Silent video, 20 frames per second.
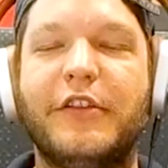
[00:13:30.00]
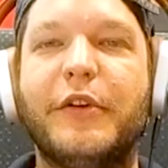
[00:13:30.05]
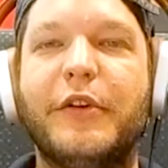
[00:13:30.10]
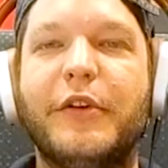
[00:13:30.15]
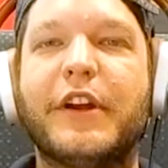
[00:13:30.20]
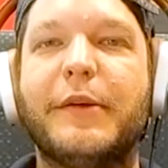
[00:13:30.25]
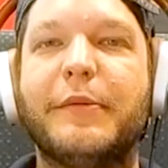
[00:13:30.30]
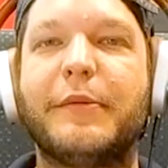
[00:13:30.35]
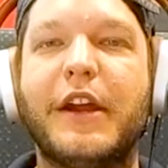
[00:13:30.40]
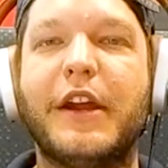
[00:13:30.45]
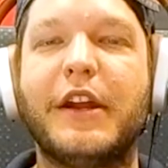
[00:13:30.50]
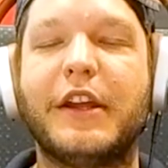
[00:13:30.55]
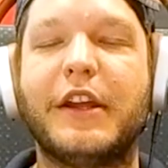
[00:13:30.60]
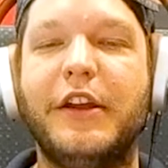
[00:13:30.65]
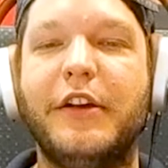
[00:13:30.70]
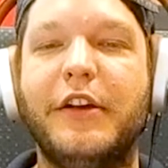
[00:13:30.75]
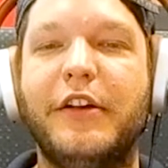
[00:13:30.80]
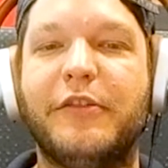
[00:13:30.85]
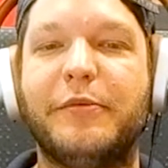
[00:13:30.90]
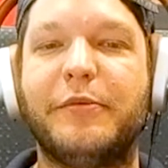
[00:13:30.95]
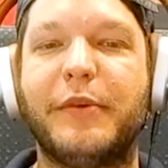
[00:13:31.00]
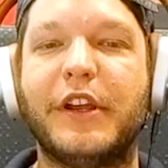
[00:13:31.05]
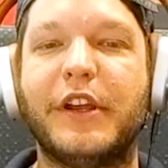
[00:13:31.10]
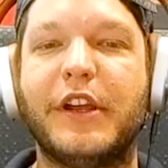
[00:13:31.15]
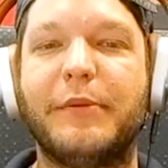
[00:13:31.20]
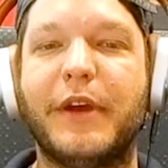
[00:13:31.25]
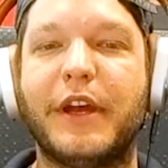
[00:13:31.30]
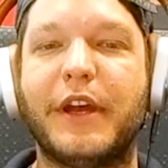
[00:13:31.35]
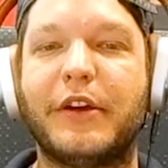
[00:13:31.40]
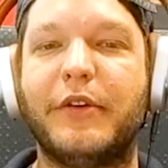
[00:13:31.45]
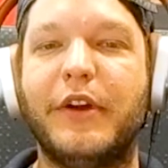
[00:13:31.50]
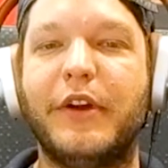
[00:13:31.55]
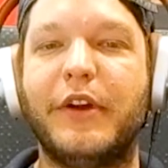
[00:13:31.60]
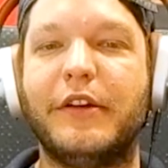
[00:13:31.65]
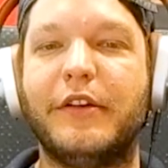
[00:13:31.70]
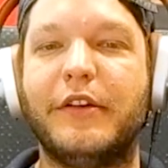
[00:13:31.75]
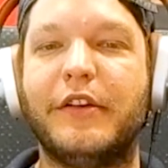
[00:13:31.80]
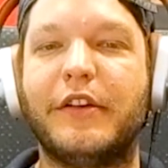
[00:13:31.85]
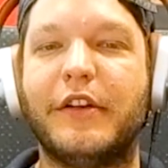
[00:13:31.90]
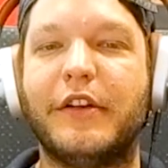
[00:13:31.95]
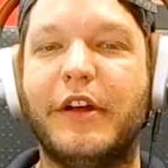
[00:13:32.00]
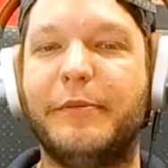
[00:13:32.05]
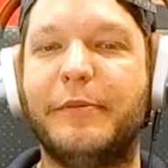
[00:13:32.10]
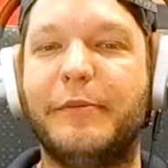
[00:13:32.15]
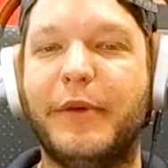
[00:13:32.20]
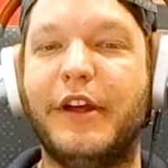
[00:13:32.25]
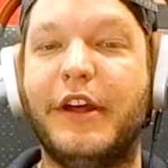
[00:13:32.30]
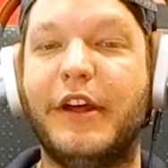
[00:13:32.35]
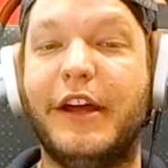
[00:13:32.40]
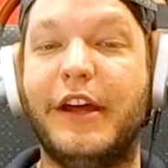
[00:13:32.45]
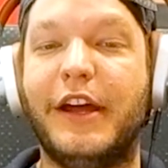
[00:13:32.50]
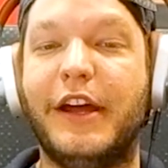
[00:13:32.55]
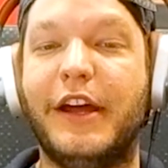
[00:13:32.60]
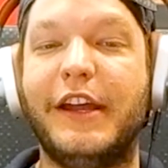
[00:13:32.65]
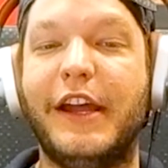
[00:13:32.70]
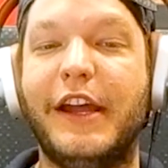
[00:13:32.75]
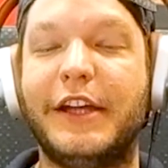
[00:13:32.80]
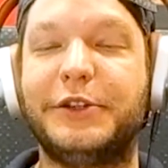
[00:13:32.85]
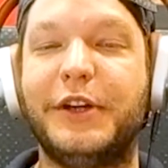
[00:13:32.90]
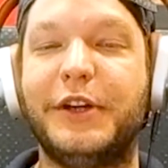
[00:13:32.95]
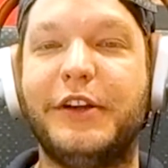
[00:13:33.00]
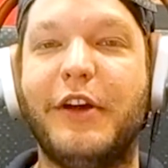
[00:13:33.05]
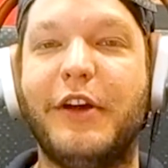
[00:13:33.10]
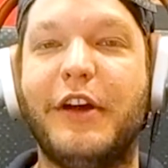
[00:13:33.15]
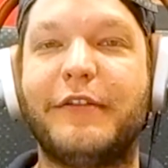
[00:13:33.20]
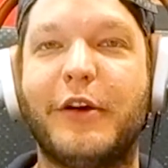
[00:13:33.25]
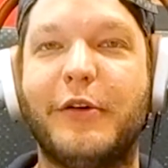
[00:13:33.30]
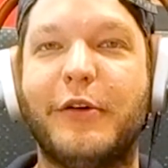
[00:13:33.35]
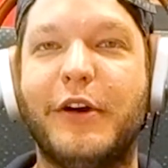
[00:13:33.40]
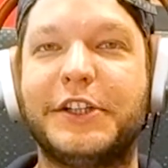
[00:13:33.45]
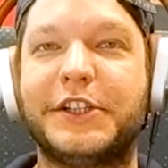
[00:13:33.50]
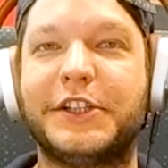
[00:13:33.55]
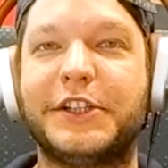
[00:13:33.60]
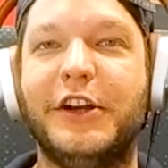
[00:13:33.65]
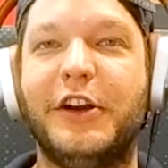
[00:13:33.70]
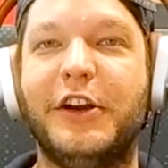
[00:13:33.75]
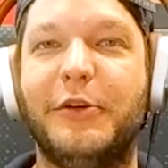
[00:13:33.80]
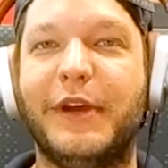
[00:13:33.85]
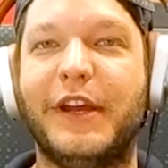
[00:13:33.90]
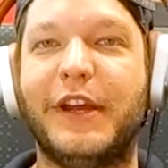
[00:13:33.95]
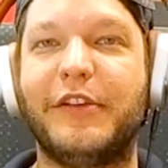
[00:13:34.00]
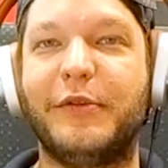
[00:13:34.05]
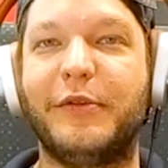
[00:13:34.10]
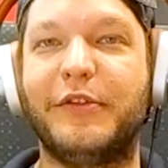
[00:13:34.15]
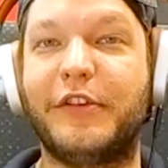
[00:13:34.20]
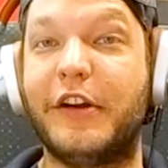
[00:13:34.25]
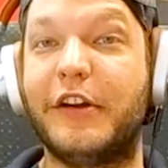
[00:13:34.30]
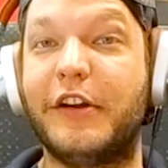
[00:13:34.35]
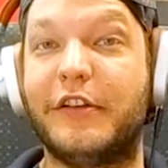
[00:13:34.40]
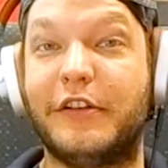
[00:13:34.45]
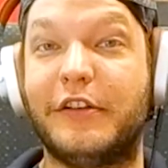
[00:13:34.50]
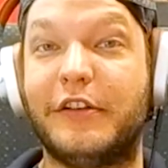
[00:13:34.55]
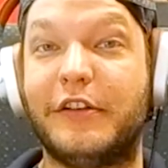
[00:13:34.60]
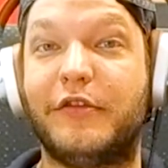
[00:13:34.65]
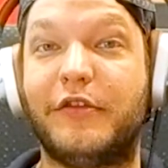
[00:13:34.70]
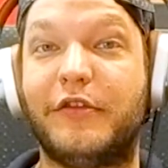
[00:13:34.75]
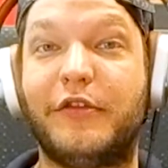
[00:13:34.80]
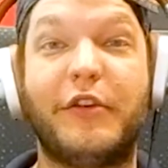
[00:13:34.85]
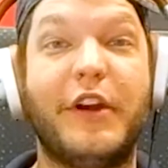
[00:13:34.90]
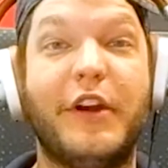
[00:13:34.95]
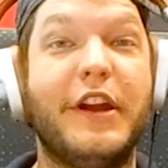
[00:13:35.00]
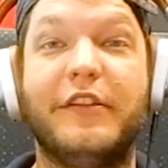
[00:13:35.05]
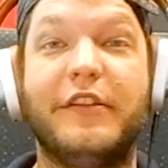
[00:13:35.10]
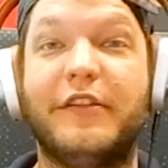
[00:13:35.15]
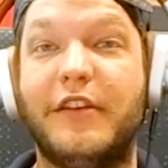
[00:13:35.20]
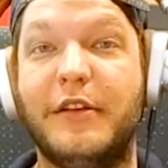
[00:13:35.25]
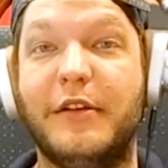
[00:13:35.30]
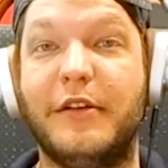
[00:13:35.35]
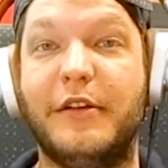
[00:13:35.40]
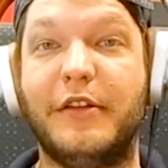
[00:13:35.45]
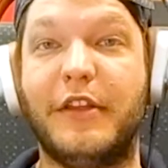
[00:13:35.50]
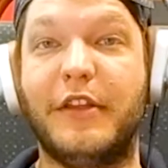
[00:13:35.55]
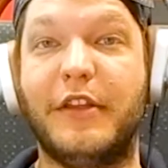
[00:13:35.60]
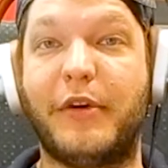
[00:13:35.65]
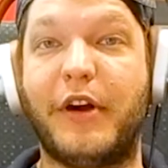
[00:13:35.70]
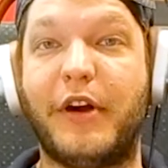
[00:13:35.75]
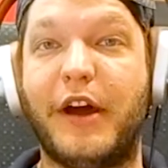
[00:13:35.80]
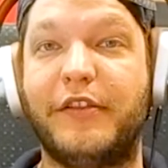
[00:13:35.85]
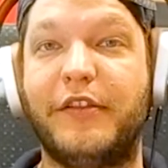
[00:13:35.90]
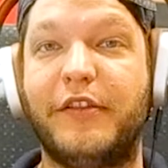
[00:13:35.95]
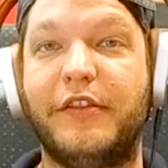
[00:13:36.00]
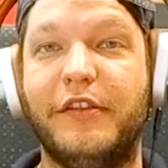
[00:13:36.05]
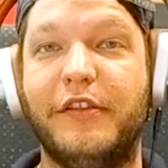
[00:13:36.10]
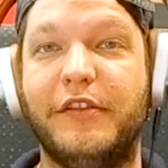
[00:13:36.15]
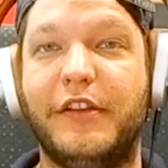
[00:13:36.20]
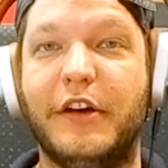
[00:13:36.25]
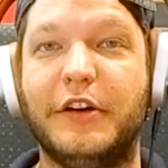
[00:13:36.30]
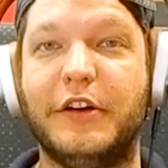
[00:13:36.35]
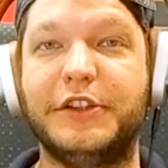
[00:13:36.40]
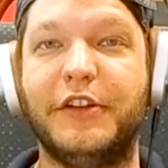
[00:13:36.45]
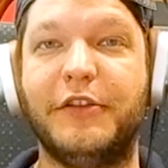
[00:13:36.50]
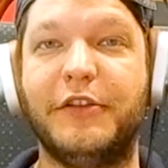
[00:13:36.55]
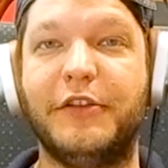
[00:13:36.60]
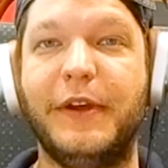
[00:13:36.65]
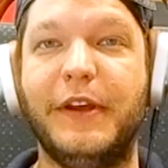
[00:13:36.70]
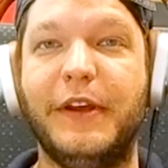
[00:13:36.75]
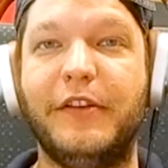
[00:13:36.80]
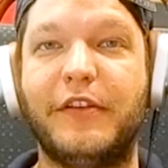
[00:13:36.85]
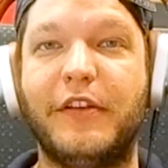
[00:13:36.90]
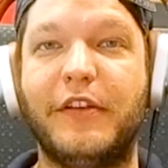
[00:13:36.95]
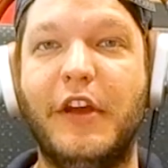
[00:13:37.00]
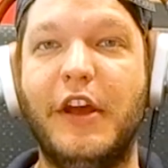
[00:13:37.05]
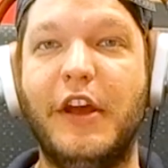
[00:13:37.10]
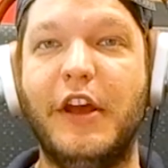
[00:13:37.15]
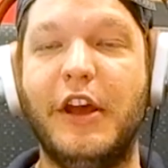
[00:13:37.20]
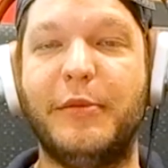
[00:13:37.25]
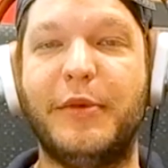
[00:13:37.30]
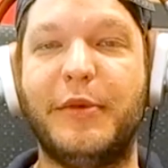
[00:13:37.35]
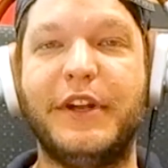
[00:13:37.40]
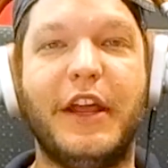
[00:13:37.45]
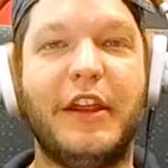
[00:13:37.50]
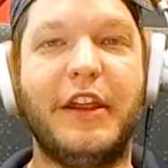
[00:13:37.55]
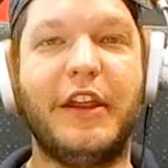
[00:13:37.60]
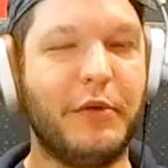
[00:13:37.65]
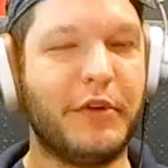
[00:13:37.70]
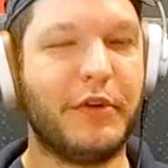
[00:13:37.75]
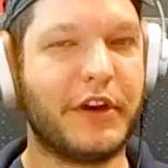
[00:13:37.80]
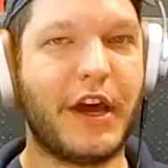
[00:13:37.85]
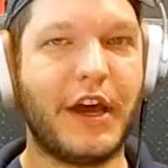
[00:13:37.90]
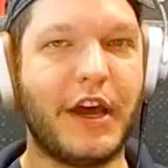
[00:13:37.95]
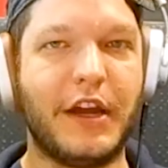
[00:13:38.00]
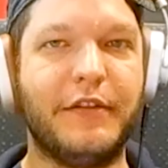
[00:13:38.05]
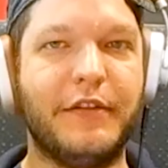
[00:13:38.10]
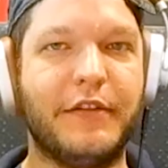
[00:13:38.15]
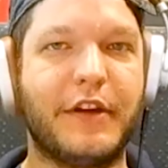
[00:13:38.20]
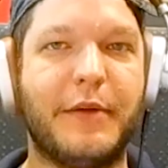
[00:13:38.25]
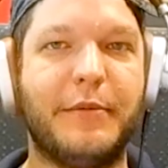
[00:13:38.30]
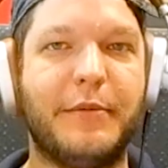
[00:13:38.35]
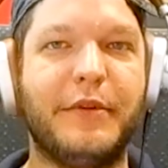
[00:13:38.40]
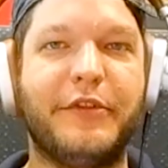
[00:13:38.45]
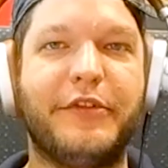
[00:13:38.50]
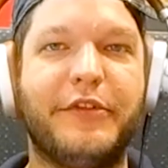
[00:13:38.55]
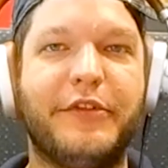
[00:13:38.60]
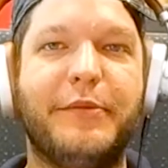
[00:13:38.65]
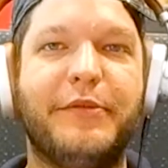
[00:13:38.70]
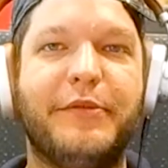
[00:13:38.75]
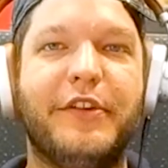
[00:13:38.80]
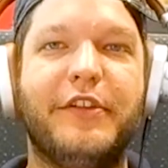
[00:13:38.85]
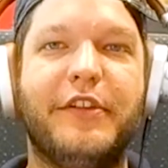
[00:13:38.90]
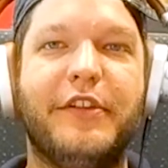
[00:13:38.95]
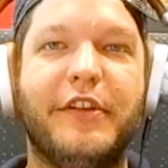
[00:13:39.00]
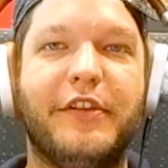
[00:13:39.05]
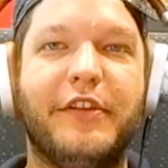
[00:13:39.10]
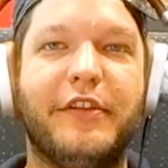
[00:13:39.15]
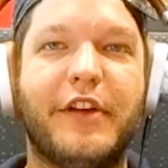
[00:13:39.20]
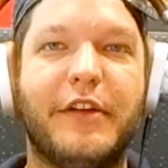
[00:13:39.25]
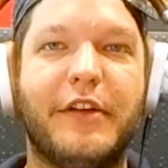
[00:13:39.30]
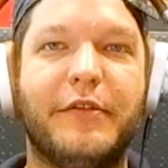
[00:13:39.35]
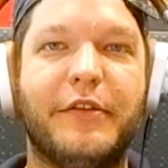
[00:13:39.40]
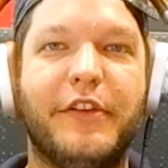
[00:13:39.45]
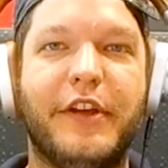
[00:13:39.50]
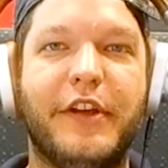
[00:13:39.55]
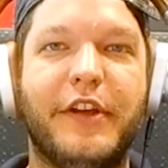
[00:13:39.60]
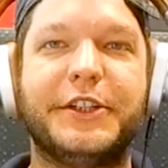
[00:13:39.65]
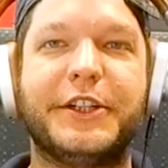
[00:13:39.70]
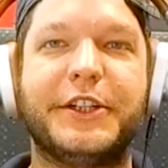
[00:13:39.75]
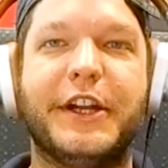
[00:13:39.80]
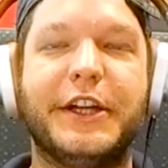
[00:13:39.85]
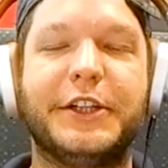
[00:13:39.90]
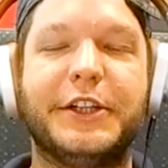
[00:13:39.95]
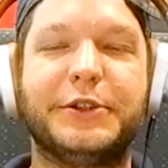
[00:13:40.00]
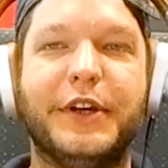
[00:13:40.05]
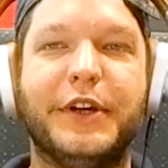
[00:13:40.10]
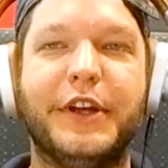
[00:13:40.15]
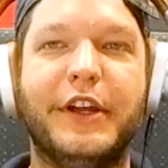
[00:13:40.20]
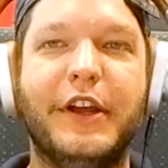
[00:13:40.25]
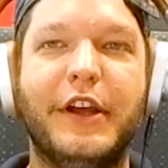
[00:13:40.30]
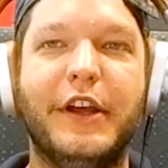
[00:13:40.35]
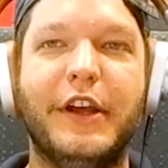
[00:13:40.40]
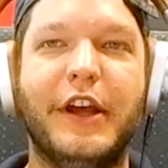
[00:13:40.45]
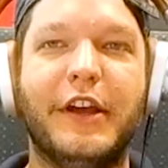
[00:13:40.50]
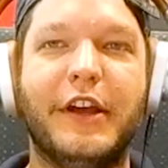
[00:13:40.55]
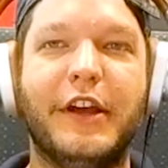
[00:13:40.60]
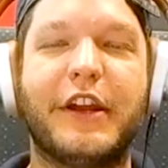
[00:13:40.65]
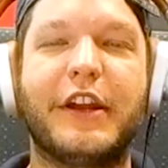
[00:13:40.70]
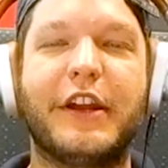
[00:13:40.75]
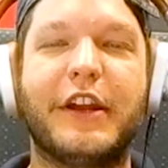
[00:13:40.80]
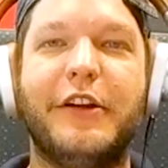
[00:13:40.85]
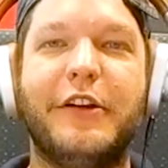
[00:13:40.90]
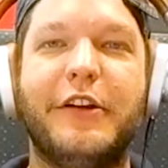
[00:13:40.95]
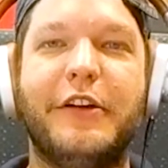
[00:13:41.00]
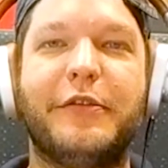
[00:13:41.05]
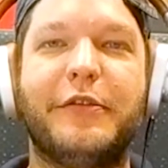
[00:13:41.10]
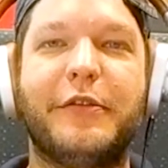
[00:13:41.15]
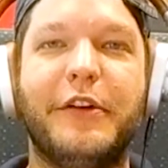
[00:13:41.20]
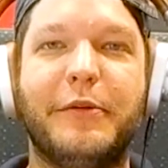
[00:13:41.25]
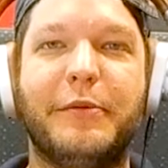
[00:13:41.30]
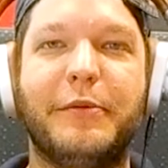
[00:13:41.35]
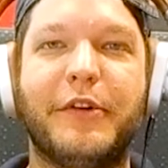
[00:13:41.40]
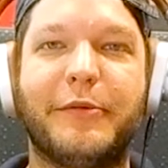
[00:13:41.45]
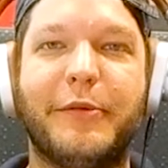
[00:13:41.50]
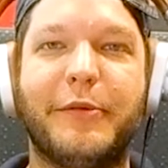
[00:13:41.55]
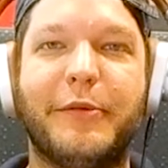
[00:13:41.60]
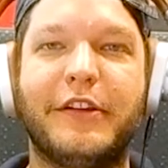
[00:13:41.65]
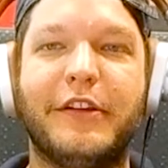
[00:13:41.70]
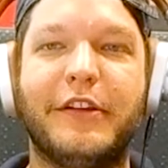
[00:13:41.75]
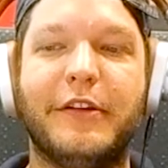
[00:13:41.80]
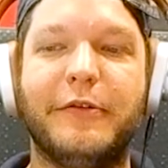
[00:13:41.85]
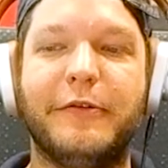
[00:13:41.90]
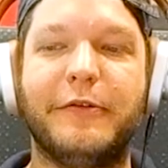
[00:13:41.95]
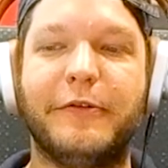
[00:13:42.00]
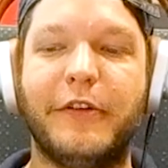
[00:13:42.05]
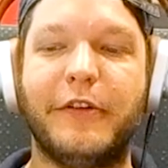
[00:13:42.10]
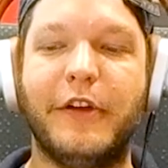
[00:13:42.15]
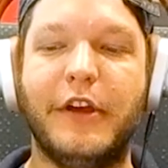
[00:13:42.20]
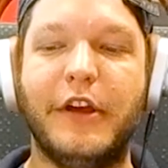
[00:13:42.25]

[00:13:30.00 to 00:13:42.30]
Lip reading: Rick, I'm kind of curious, bringing it back around, but I actually do have a question here, because we started straight into the process intelligence piece. But now that we're kind of a couple of steps into this conversation, actually, kind of curious for your perspective.